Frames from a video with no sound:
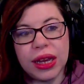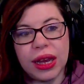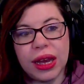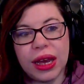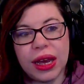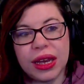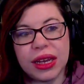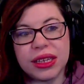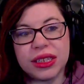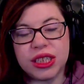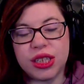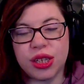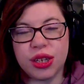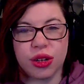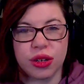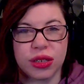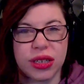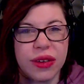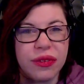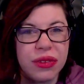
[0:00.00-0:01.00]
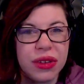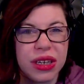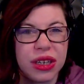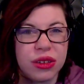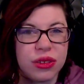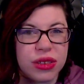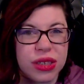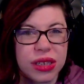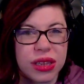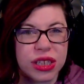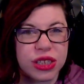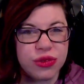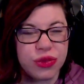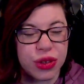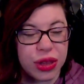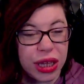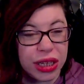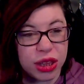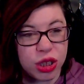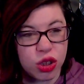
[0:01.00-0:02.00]
Uh, so you're definitely using this
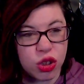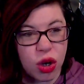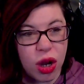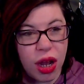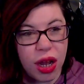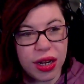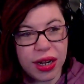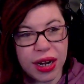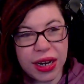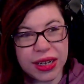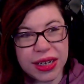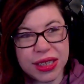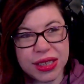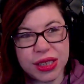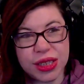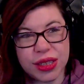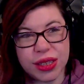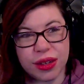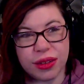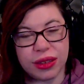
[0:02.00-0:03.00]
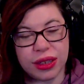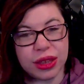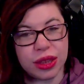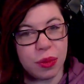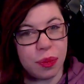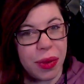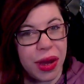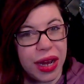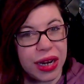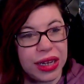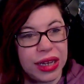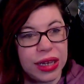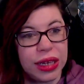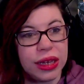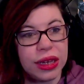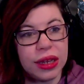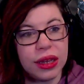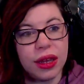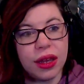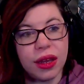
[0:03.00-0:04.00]
for like the draw, not necessarily the body,
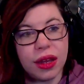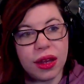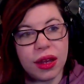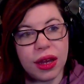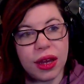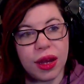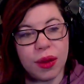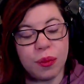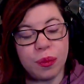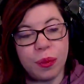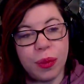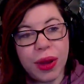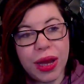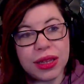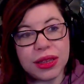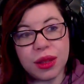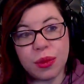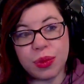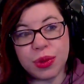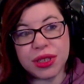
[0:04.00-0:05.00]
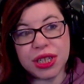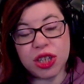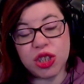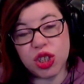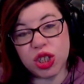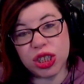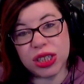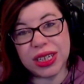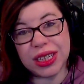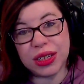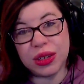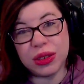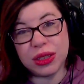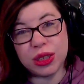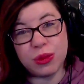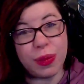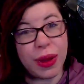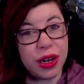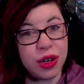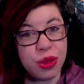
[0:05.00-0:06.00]
um, but the potential to
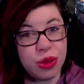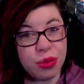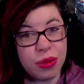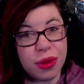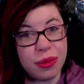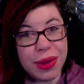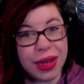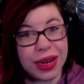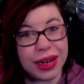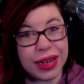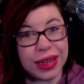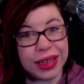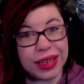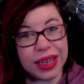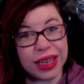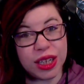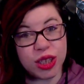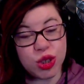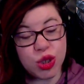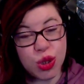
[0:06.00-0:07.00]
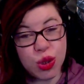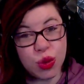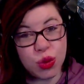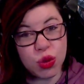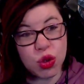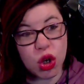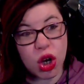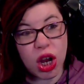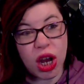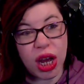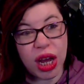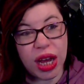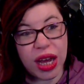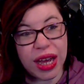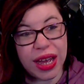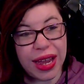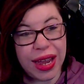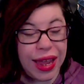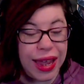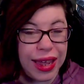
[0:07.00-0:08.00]
spend three mana, get two
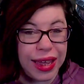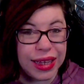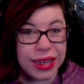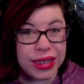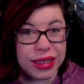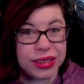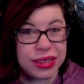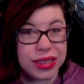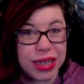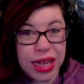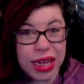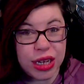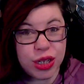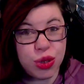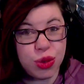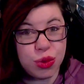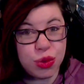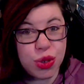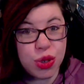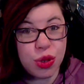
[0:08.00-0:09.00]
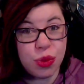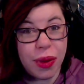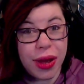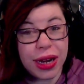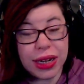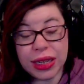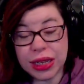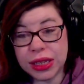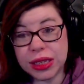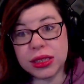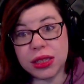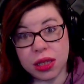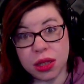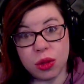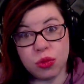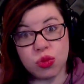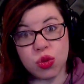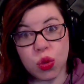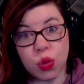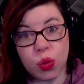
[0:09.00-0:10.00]
draw, and a 2-2 body
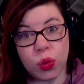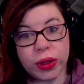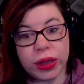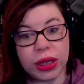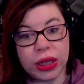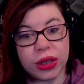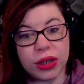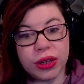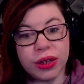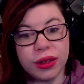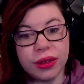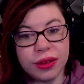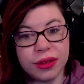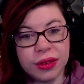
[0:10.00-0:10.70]
seems really good.